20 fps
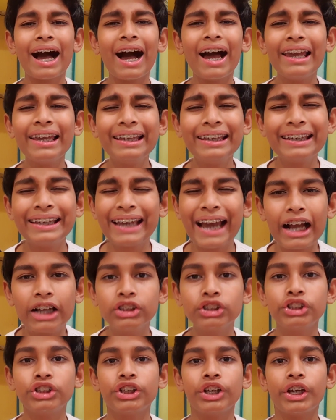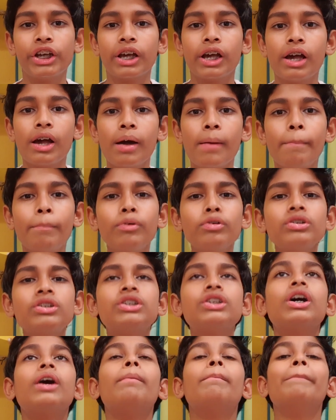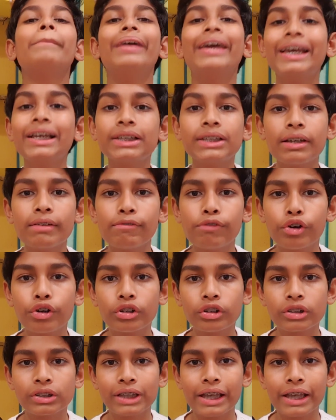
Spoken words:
eye-catching, most amazing photos